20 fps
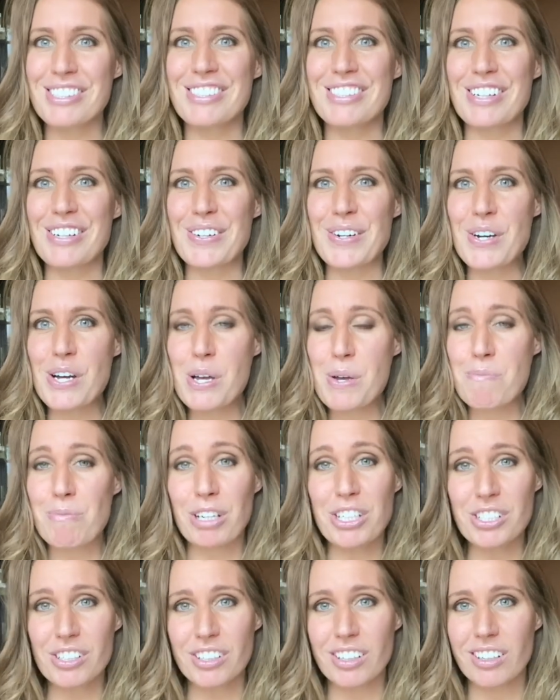So make
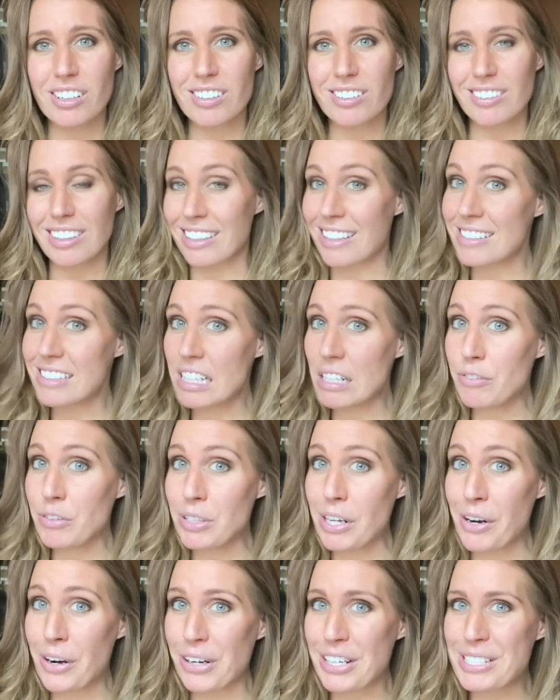sure, like I said, if you're
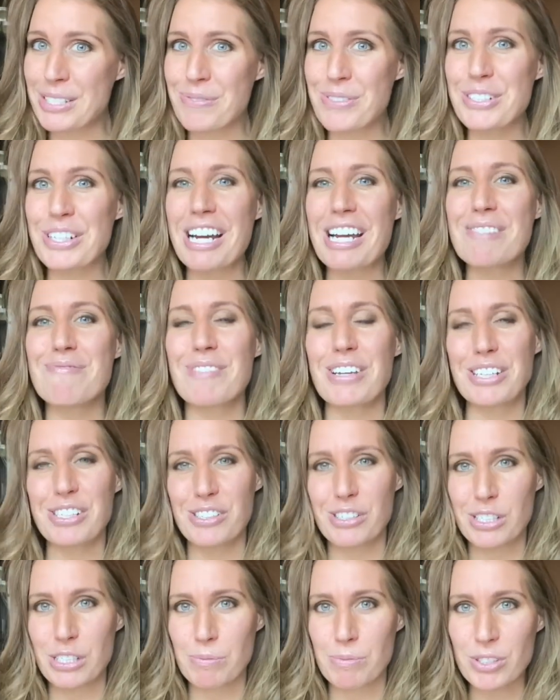not already subscribed, make sure
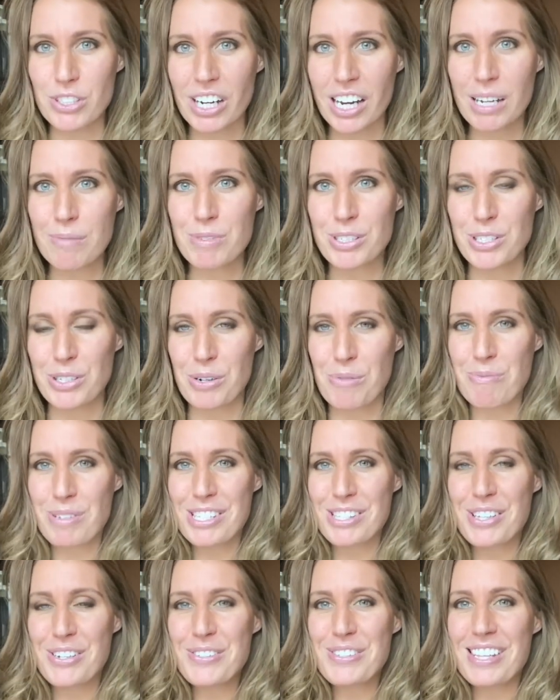you subscribe so you don't miss
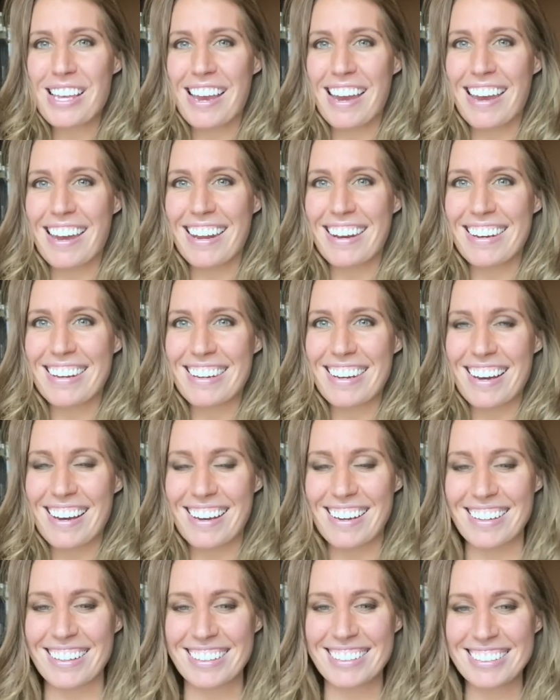those. And
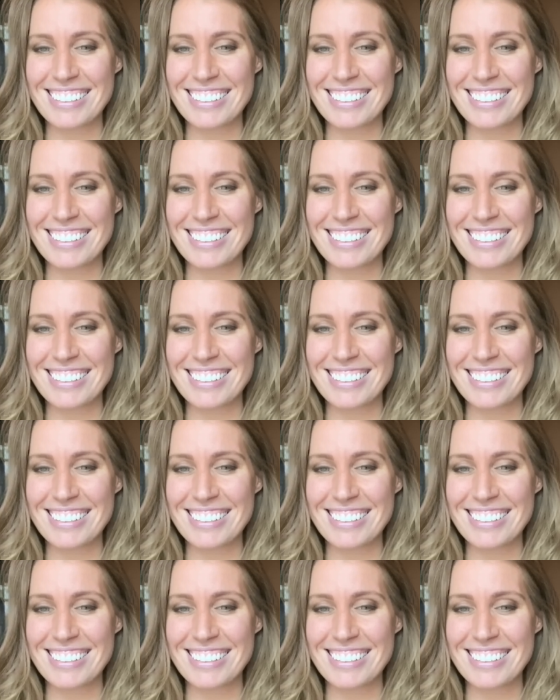uh,